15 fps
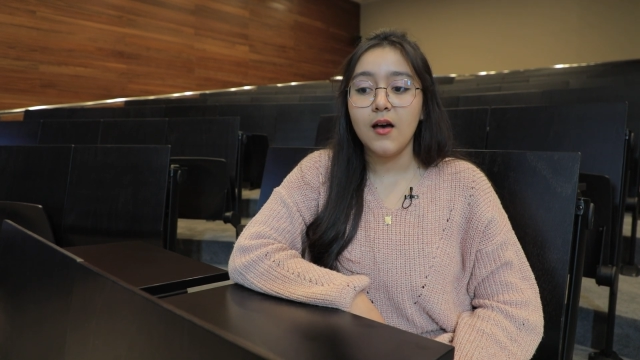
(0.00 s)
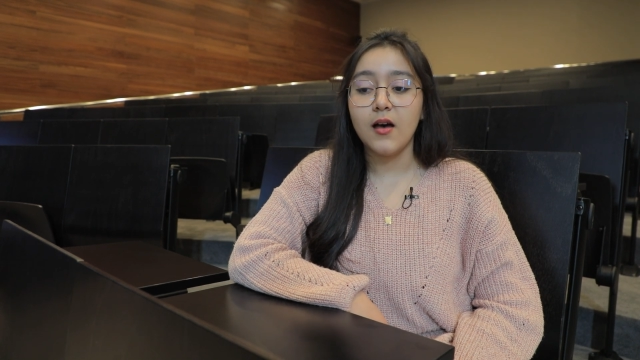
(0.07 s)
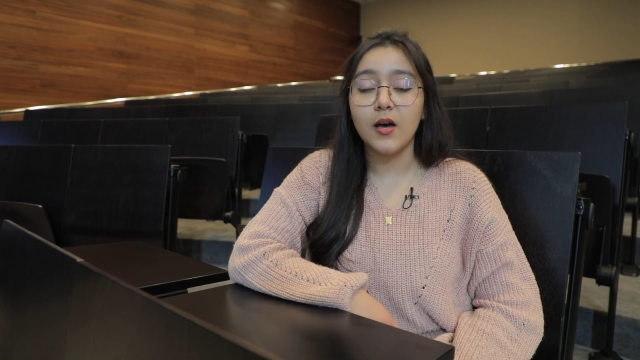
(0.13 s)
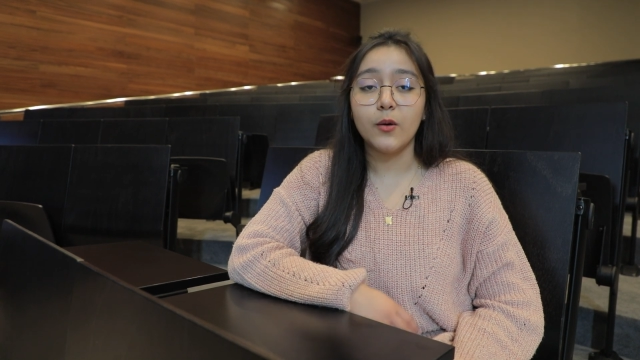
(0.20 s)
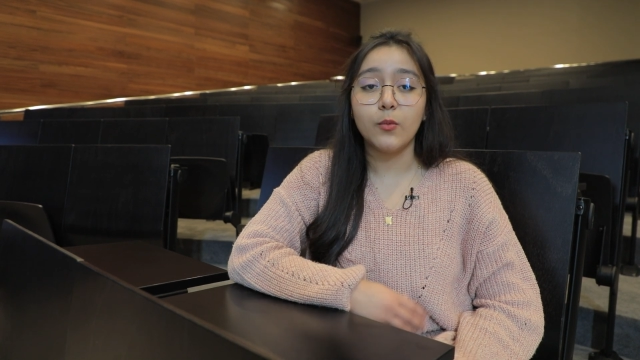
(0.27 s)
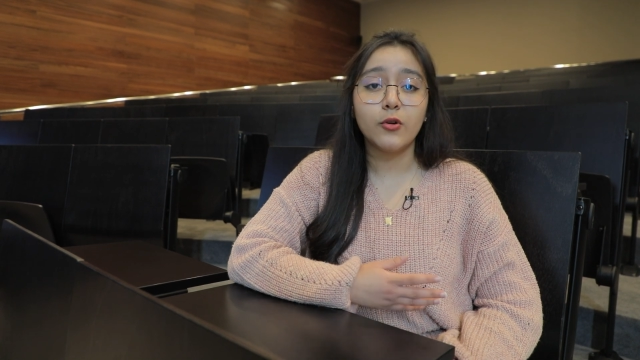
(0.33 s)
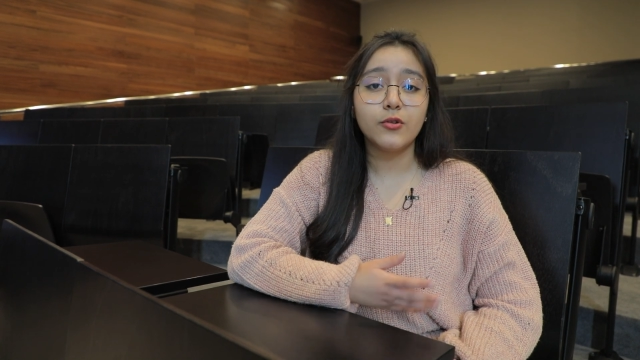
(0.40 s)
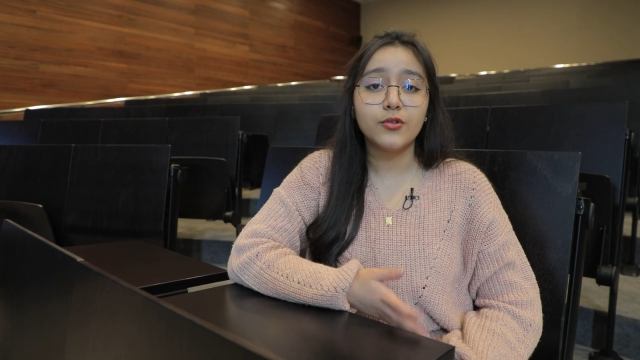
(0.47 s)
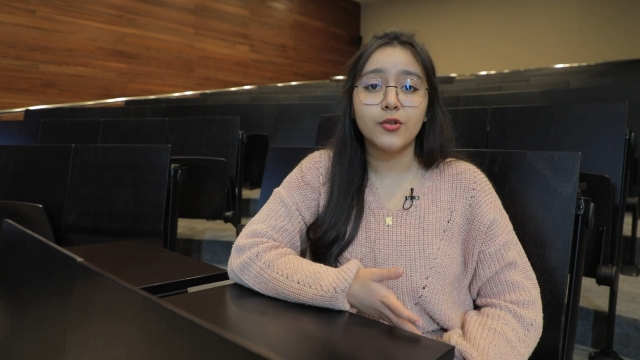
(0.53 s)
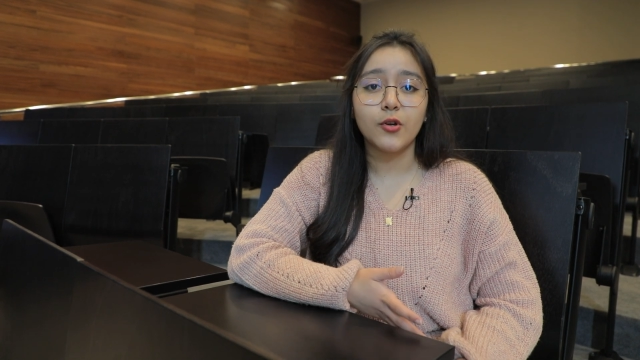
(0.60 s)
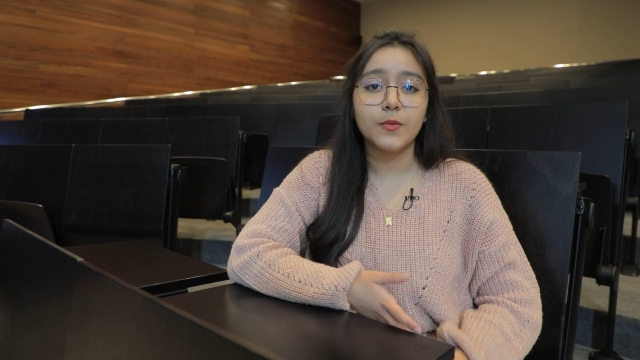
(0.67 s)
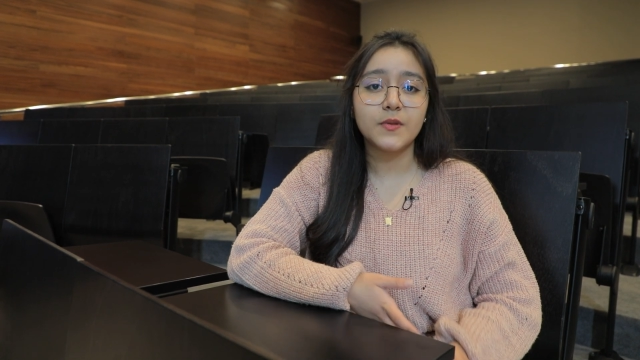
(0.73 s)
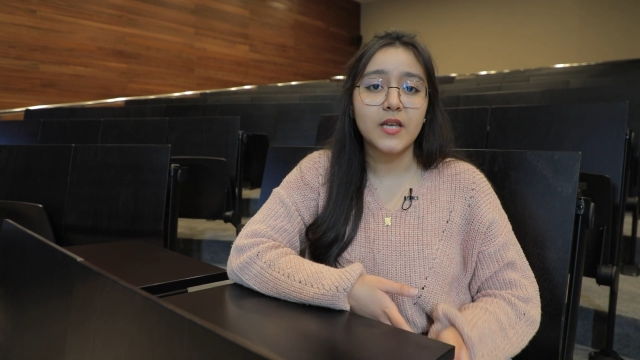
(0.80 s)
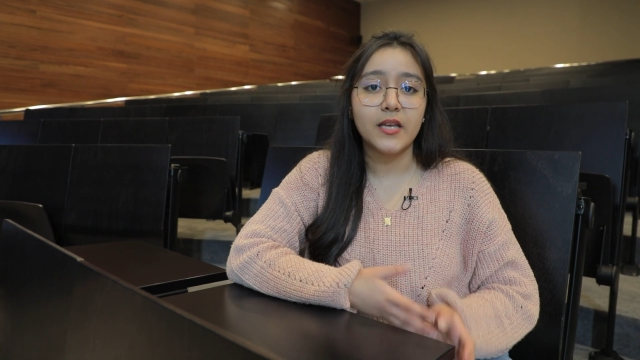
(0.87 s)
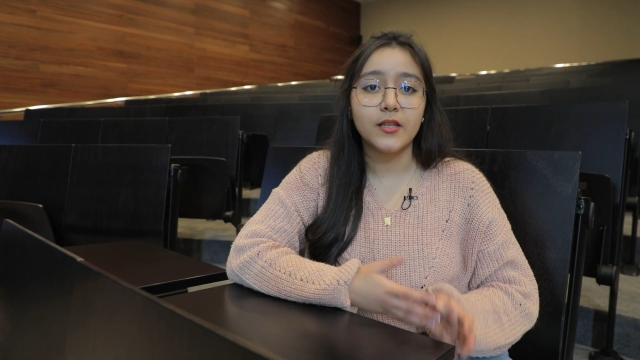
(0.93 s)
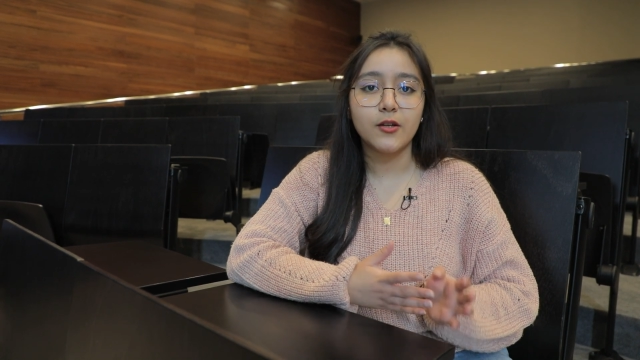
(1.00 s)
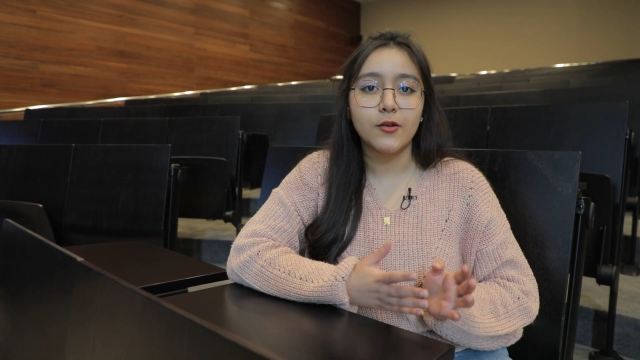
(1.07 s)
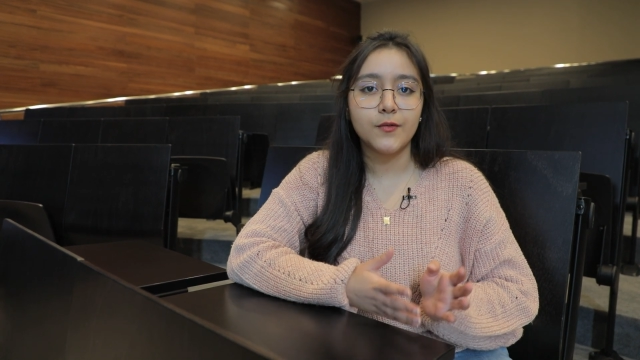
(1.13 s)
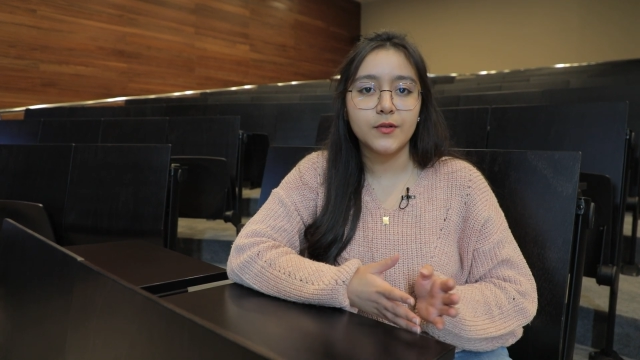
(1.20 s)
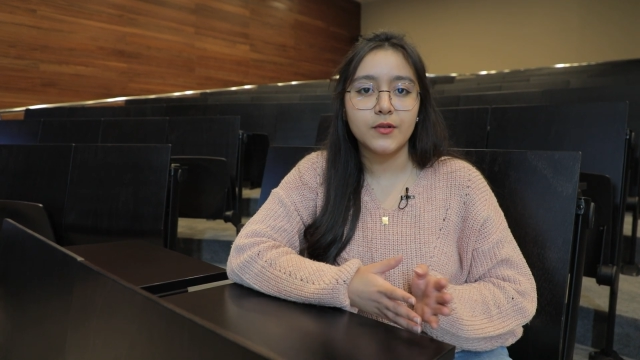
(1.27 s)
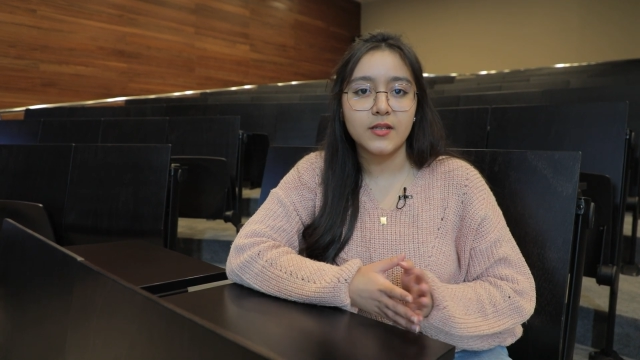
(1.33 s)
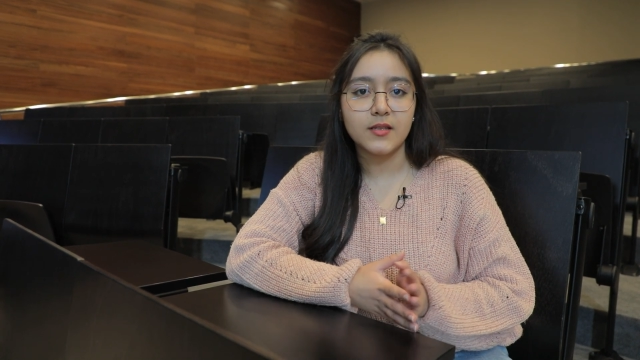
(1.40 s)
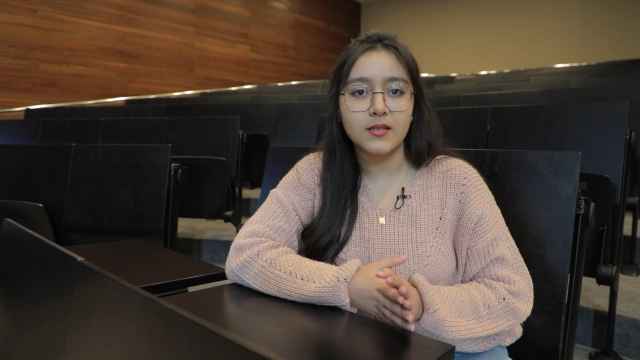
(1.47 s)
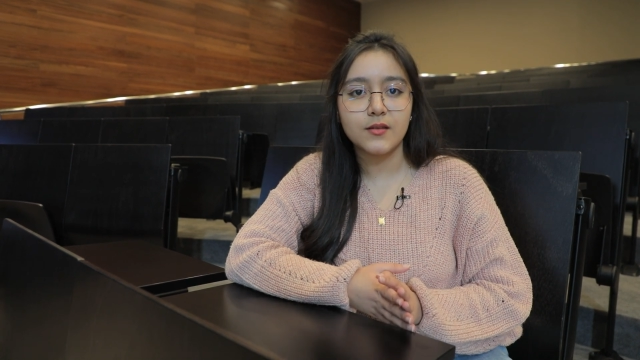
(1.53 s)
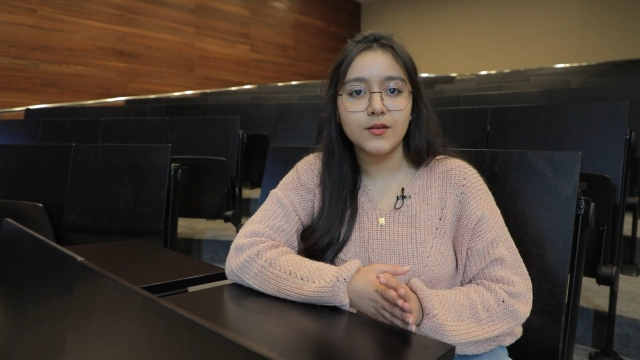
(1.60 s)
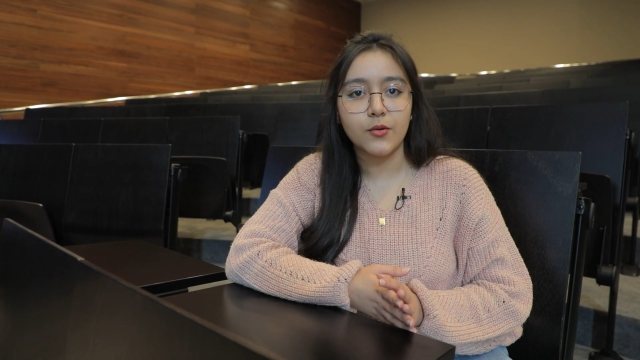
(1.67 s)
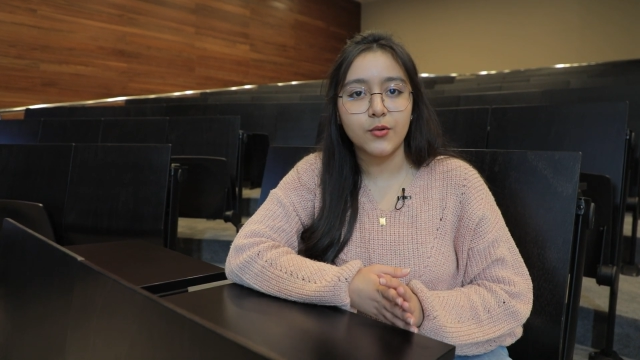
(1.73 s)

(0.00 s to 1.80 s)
workshops and conferences